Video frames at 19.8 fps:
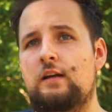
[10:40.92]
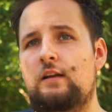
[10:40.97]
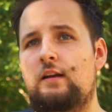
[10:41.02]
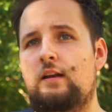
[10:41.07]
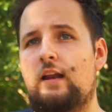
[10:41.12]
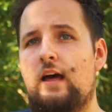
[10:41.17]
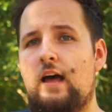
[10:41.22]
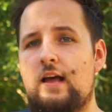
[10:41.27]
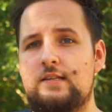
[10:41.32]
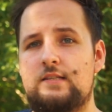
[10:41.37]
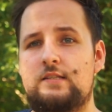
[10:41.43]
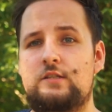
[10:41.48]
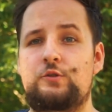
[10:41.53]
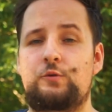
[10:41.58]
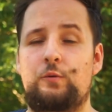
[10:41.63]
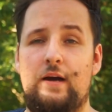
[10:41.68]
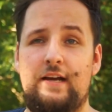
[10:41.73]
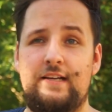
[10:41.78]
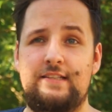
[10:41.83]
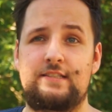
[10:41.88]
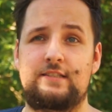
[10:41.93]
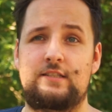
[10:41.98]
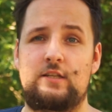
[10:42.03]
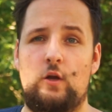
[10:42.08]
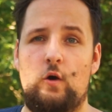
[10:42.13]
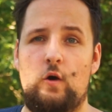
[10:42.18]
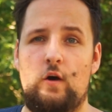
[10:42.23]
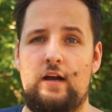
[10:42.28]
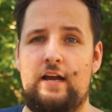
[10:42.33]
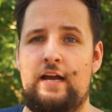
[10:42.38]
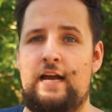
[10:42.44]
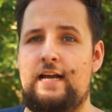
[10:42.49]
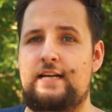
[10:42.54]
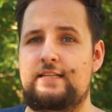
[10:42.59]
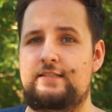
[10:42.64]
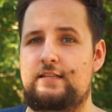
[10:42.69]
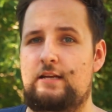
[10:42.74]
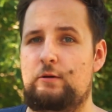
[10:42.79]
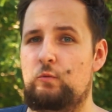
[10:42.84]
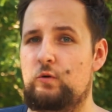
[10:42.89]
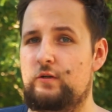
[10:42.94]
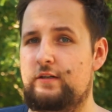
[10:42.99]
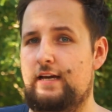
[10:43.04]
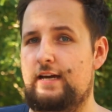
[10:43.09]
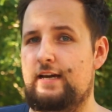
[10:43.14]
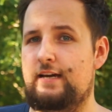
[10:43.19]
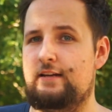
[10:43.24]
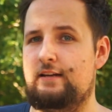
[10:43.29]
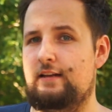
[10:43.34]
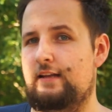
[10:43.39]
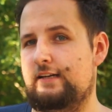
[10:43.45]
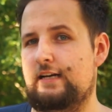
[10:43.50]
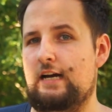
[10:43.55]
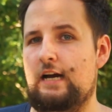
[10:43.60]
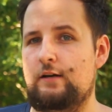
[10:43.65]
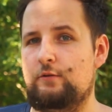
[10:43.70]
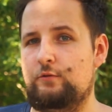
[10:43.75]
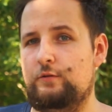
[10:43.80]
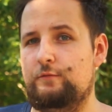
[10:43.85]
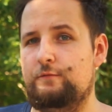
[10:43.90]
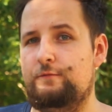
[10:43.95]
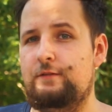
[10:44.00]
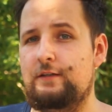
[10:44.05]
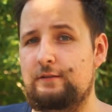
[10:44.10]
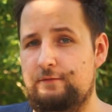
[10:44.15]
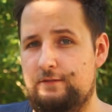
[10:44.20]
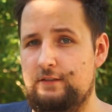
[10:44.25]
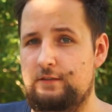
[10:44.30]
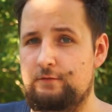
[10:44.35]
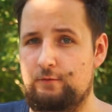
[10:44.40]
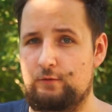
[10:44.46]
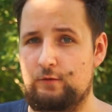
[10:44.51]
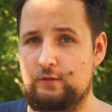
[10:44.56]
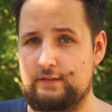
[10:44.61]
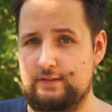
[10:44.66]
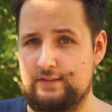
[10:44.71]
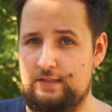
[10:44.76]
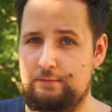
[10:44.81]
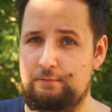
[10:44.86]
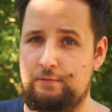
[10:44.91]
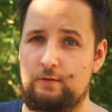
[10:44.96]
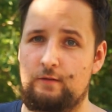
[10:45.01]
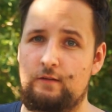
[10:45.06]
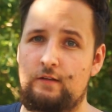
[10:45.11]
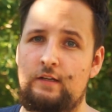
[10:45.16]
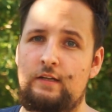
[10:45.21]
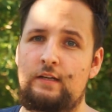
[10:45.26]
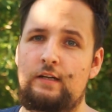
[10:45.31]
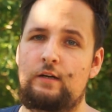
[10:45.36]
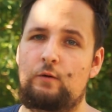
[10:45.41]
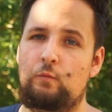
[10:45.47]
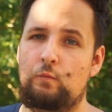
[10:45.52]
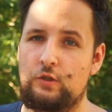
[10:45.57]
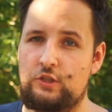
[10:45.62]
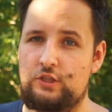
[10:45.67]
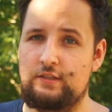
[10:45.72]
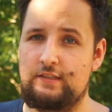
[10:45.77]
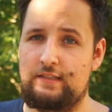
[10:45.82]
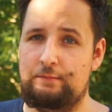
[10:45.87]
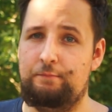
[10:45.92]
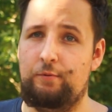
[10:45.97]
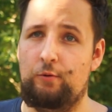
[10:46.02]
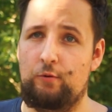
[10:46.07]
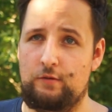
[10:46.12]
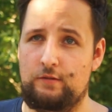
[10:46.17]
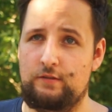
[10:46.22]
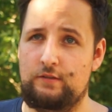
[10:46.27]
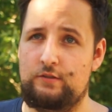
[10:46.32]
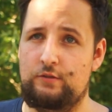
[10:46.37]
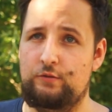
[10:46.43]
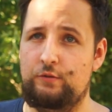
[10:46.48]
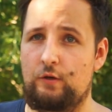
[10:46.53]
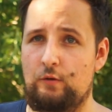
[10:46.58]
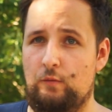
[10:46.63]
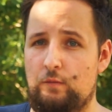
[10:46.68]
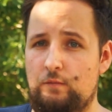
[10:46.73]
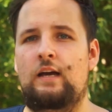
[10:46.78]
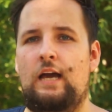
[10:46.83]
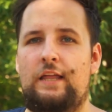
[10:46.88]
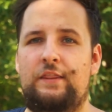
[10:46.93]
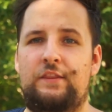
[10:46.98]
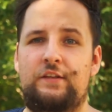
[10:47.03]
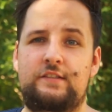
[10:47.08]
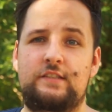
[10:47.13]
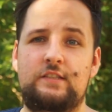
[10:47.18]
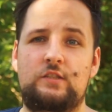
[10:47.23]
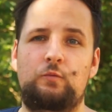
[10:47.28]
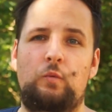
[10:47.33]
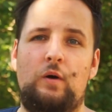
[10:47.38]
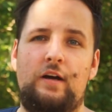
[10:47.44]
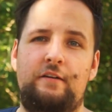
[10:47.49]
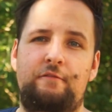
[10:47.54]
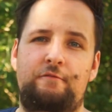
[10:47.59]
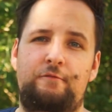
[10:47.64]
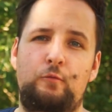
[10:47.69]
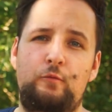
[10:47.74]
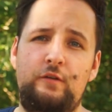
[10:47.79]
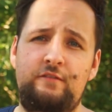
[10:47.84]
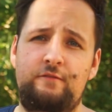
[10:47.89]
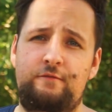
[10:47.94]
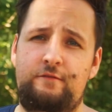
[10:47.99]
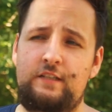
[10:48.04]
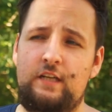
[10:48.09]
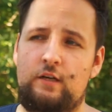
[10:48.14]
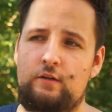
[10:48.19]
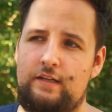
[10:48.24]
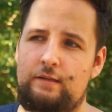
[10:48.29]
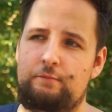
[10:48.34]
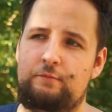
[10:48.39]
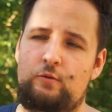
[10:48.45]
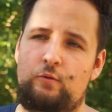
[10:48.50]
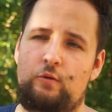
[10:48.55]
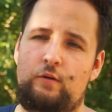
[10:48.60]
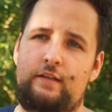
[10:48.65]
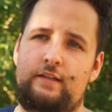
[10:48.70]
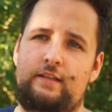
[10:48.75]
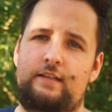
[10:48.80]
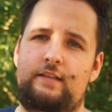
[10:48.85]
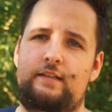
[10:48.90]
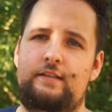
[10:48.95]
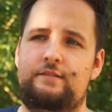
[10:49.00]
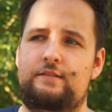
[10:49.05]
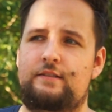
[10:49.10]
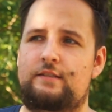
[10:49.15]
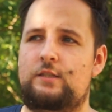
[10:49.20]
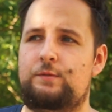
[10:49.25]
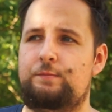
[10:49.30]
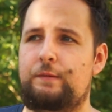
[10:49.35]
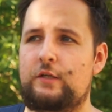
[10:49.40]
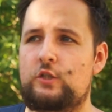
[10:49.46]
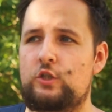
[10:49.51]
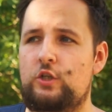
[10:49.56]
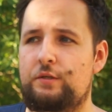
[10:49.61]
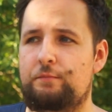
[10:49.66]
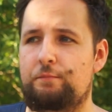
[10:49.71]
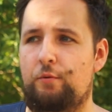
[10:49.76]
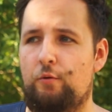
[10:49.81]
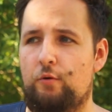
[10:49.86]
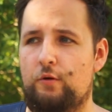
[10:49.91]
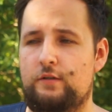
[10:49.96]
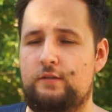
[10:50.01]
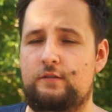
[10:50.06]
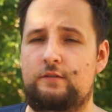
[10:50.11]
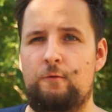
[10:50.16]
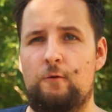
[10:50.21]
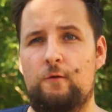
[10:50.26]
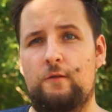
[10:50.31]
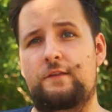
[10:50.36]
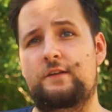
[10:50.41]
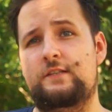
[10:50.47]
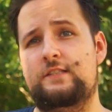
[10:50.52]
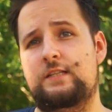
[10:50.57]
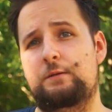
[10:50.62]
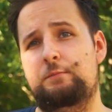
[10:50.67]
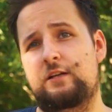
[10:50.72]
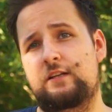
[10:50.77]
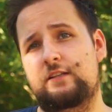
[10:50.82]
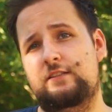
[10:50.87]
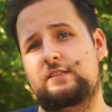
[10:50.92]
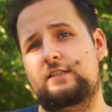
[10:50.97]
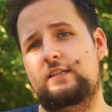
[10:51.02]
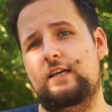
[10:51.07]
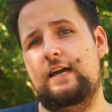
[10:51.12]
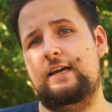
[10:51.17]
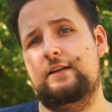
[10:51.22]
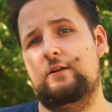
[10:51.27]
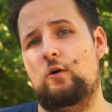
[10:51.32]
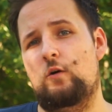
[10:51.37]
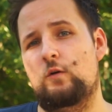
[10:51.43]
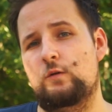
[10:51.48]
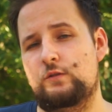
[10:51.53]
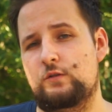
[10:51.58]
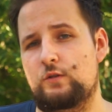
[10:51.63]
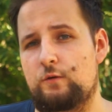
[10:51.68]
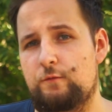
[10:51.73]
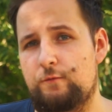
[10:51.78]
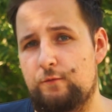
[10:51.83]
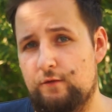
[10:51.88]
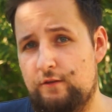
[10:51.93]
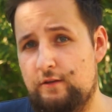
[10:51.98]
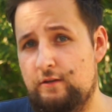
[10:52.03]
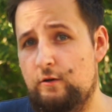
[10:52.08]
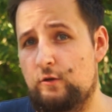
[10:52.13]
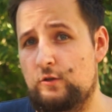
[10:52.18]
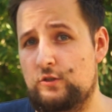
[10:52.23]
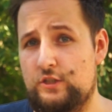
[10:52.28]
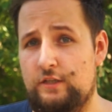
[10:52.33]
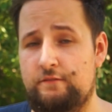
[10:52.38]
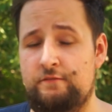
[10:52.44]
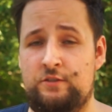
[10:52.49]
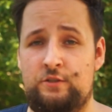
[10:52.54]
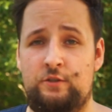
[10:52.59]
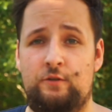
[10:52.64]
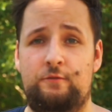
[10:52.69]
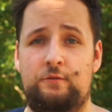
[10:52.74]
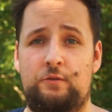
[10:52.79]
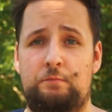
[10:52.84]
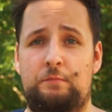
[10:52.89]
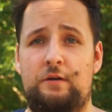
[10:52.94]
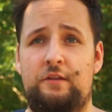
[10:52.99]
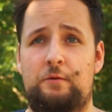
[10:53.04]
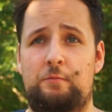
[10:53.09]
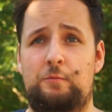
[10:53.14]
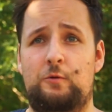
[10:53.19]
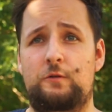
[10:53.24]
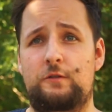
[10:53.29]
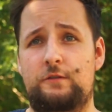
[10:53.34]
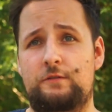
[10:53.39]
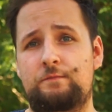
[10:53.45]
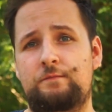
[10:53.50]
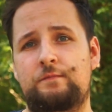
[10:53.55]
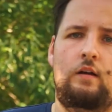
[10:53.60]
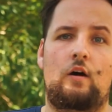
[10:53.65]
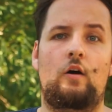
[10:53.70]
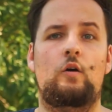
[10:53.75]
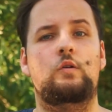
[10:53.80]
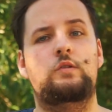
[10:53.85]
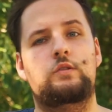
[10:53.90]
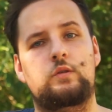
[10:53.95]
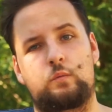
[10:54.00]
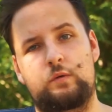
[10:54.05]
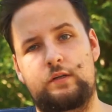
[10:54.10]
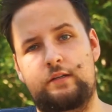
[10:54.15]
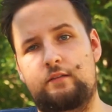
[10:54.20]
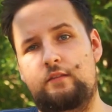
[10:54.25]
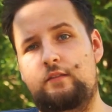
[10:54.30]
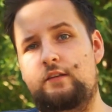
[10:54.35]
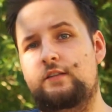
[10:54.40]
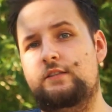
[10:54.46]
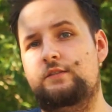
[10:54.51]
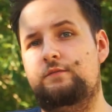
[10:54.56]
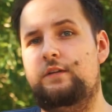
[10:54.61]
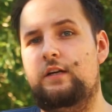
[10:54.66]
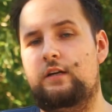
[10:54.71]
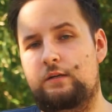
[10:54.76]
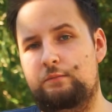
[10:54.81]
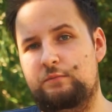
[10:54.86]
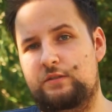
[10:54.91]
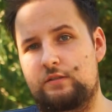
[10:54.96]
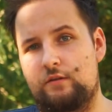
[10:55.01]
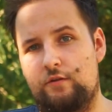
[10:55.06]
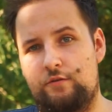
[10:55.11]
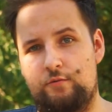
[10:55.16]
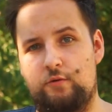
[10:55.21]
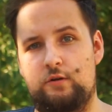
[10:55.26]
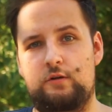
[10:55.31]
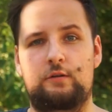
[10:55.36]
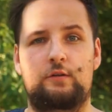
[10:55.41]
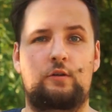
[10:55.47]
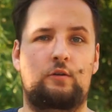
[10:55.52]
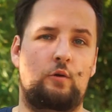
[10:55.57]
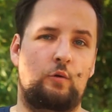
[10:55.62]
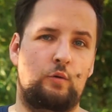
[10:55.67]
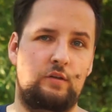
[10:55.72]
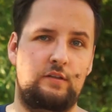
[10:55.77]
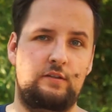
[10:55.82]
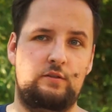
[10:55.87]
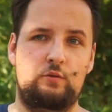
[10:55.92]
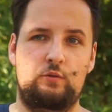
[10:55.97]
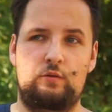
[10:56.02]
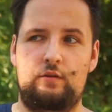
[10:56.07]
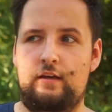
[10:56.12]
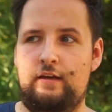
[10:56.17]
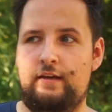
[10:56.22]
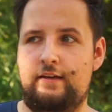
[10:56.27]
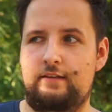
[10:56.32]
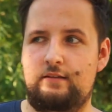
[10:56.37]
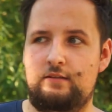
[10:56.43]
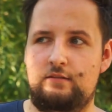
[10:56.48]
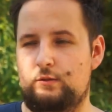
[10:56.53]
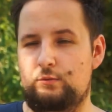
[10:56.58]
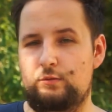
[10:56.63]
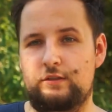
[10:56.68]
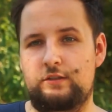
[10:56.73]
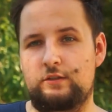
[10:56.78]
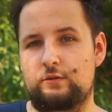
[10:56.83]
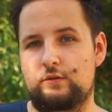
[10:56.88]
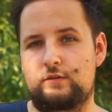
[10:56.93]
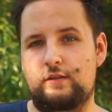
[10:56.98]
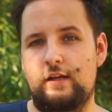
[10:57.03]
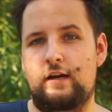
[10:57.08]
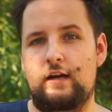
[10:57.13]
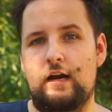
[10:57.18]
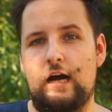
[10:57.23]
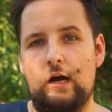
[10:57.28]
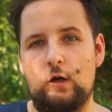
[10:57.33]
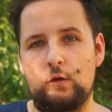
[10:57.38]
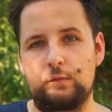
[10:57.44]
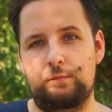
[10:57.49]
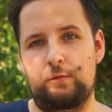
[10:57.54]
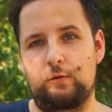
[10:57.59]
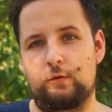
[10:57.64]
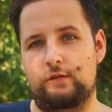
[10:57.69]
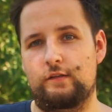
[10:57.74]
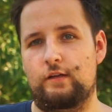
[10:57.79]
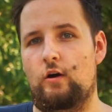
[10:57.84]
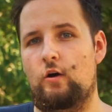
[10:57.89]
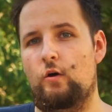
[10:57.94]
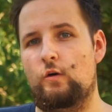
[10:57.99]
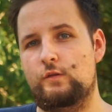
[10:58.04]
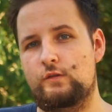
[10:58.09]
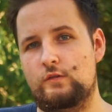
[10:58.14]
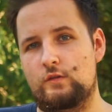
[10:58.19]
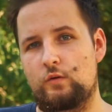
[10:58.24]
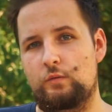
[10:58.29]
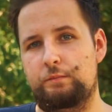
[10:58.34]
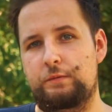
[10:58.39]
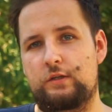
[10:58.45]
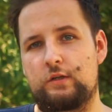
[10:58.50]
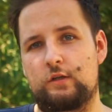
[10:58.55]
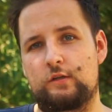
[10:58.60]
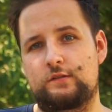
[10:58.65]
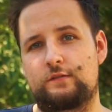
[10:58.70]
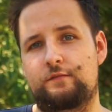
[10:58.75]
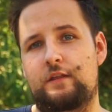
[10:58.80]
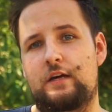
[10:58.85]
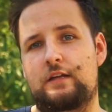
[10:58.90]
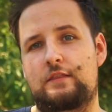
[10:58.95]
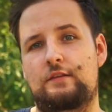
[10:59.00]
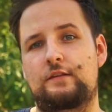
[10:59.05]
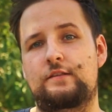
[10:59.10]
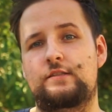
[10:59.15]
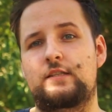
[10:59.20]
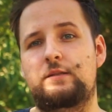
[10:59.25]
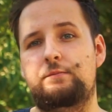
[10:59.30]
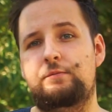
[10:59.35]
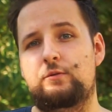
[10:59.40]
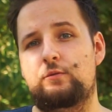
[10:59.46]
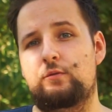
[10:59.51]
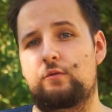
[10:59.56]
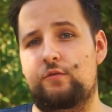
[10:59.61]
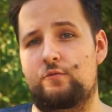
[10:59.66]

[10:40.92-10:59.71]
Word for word: last twice as long as they would at like one hundred fifteen, for example, which is important to know. And this is why V R M cooling is especially important for the stability and also for the longevity of your motherboard. Also, when these V R Ms throttle, not only do they reduce their output, also because of that the C P U